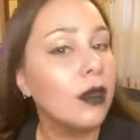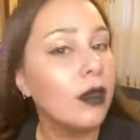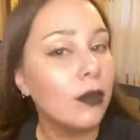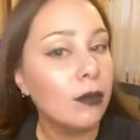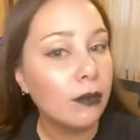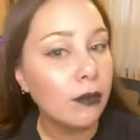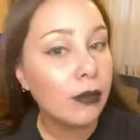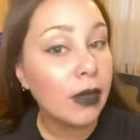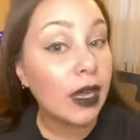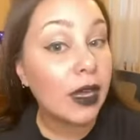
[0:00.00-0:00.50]

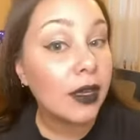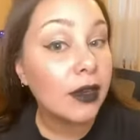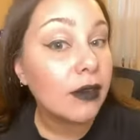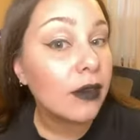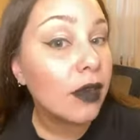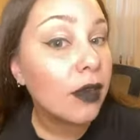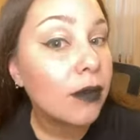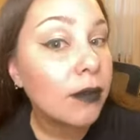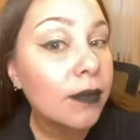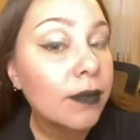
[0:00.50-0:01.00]
But,
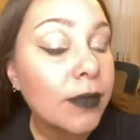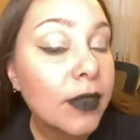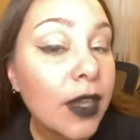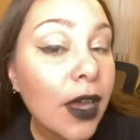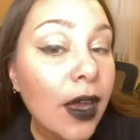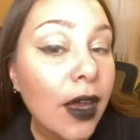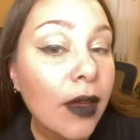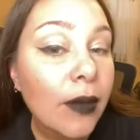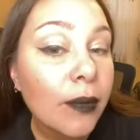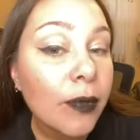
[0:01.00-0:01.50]

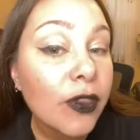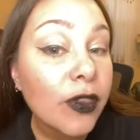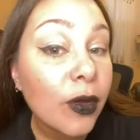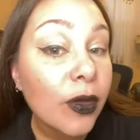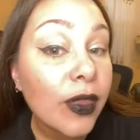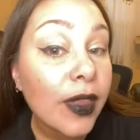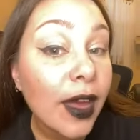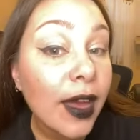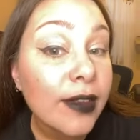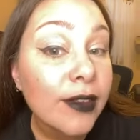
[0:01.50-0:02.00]
yeah, so
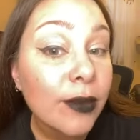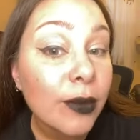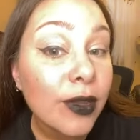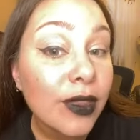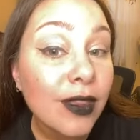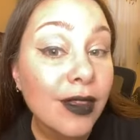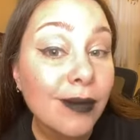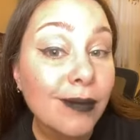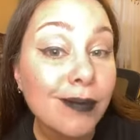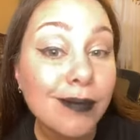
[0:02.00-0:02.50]
that's with
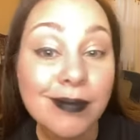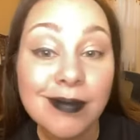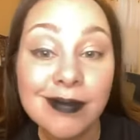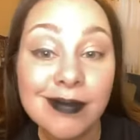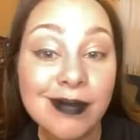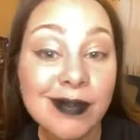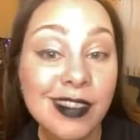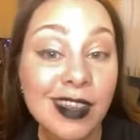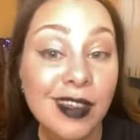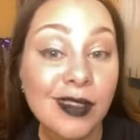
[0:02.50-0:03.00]
an
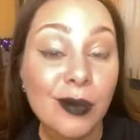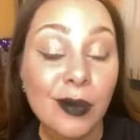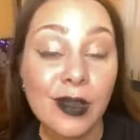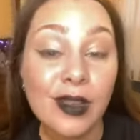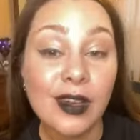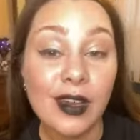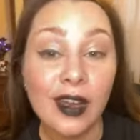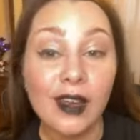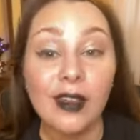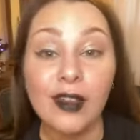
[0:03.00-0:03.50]

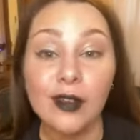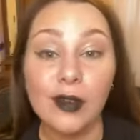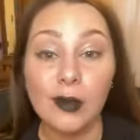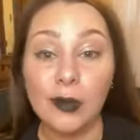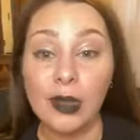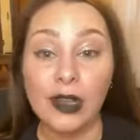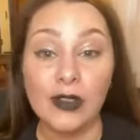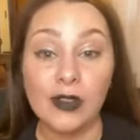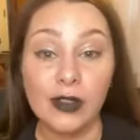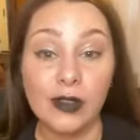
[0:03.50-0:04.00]
eyeliner
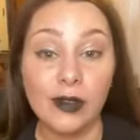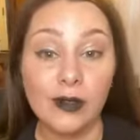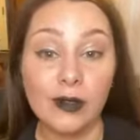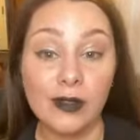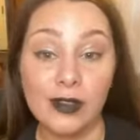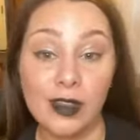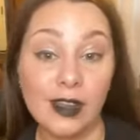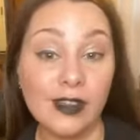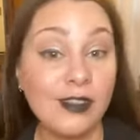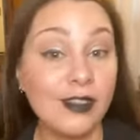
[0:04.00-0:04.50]
pencil.
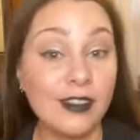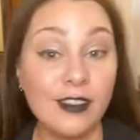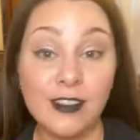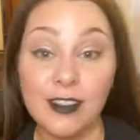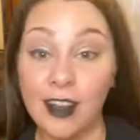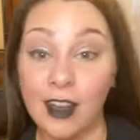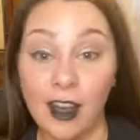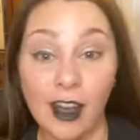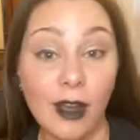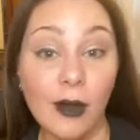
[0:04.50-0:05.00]
That's
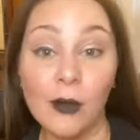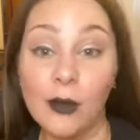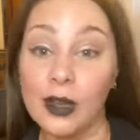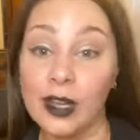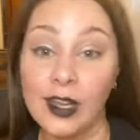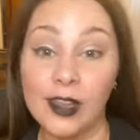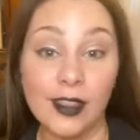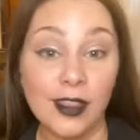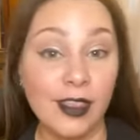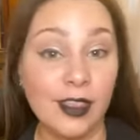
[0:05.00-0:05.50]
not
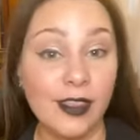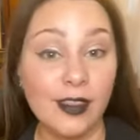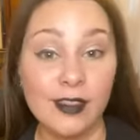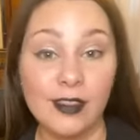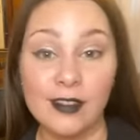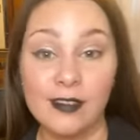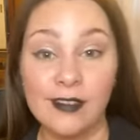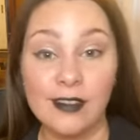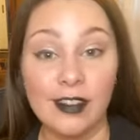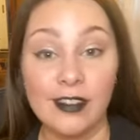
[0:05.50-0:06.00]
with
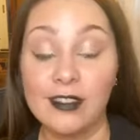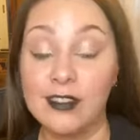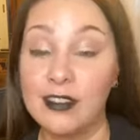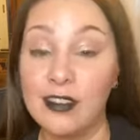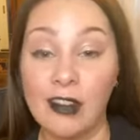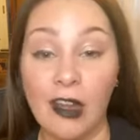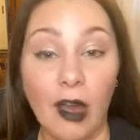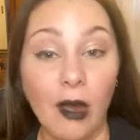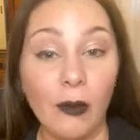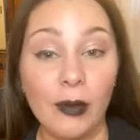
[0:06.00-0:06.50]

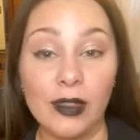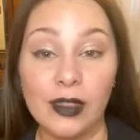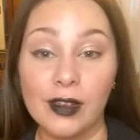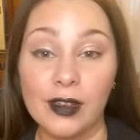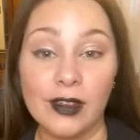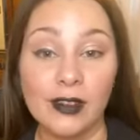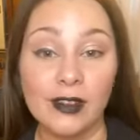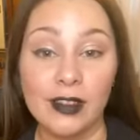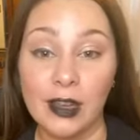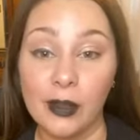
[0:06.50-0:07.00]

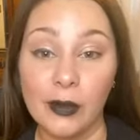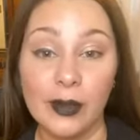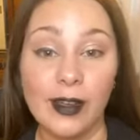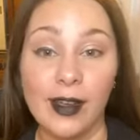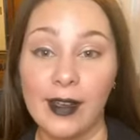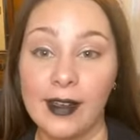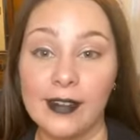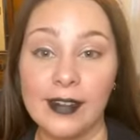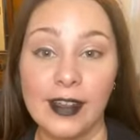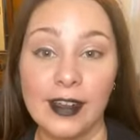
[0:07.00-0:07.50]
a liquid
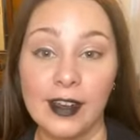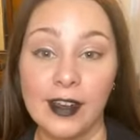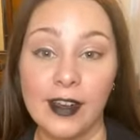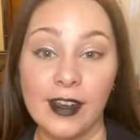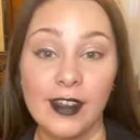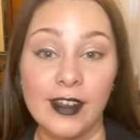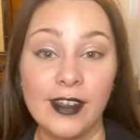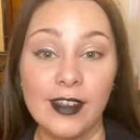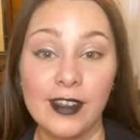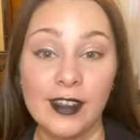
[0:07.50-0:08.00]
eyeliner,
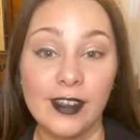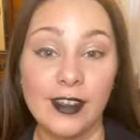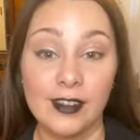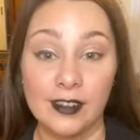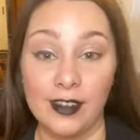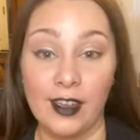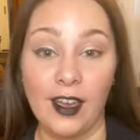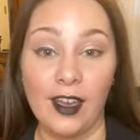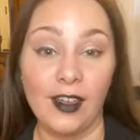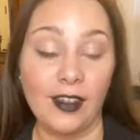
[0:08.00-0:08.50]
because
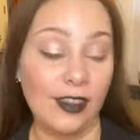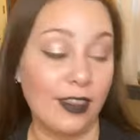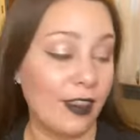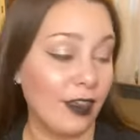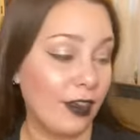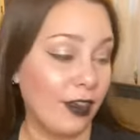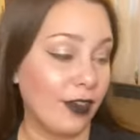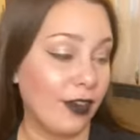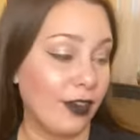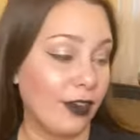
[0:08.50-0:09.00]
yeah, they
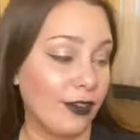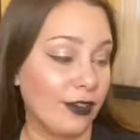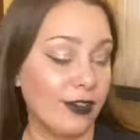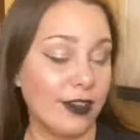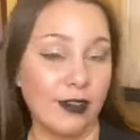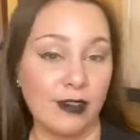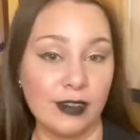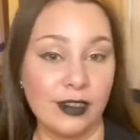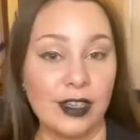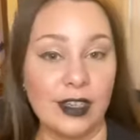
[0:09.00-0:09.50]
are
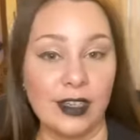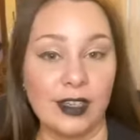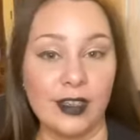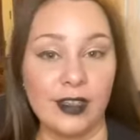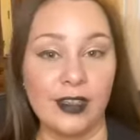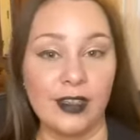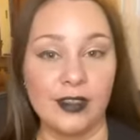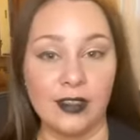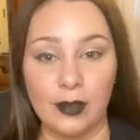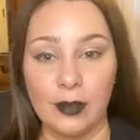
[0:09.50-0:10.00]
definitely
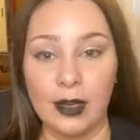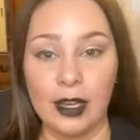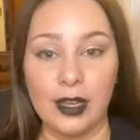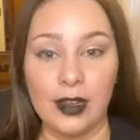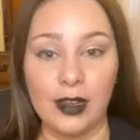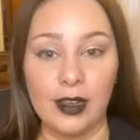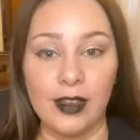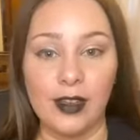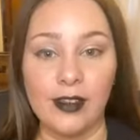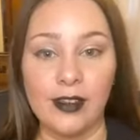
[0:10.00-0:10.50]

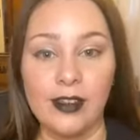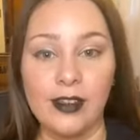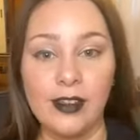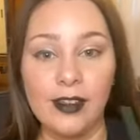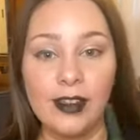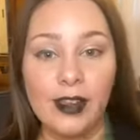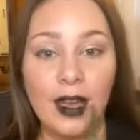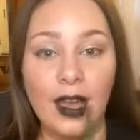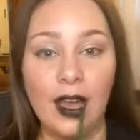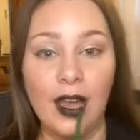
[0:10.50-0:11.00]
intimidating.
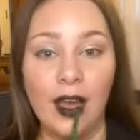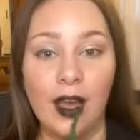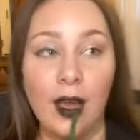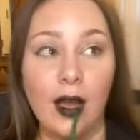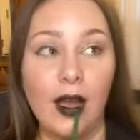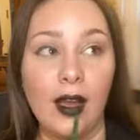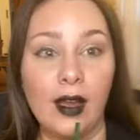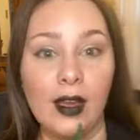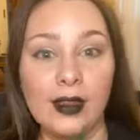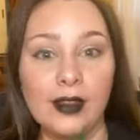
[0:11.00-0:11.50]

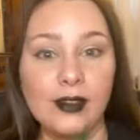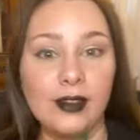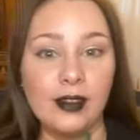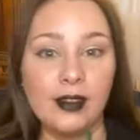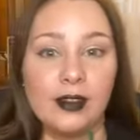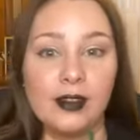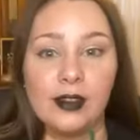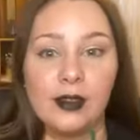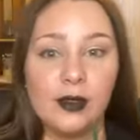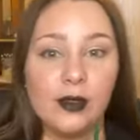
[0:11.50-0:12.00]
I
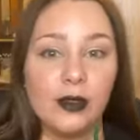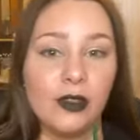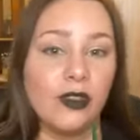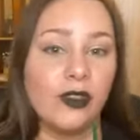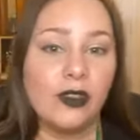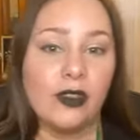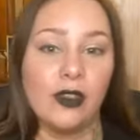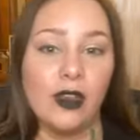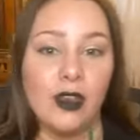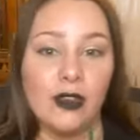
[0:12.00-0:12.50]
didn't
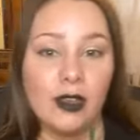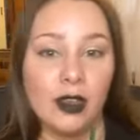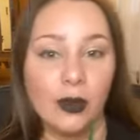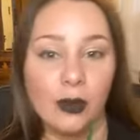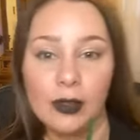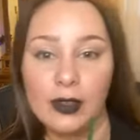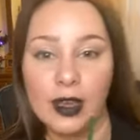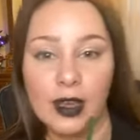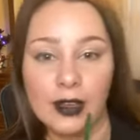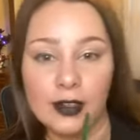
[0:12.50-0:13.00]
use a
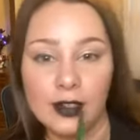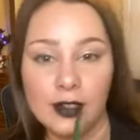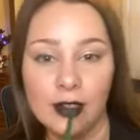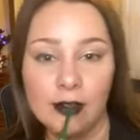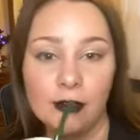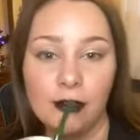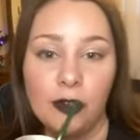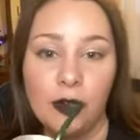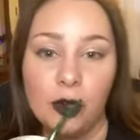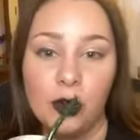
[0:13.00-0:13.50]
liquid liner
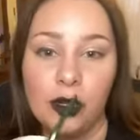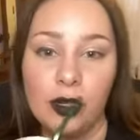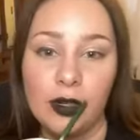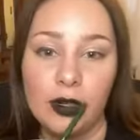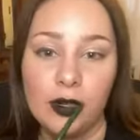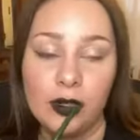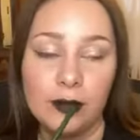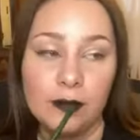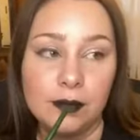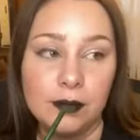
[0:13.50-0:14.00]

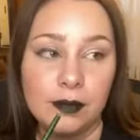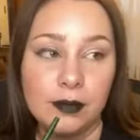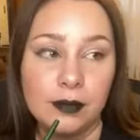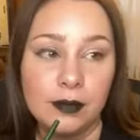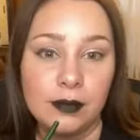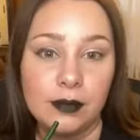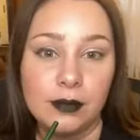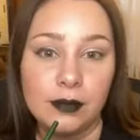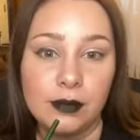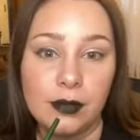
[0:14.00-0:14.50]
for
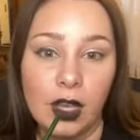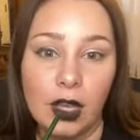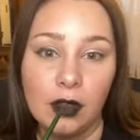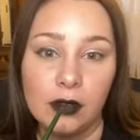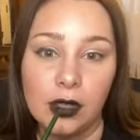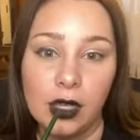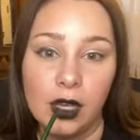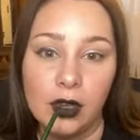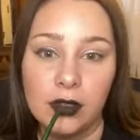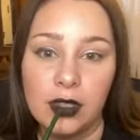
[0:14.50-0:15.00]
a
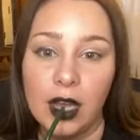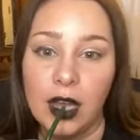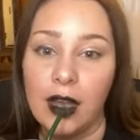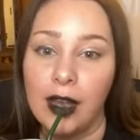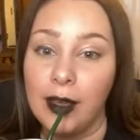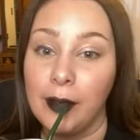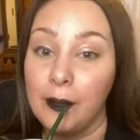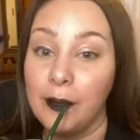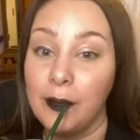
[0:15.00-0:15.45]
long time.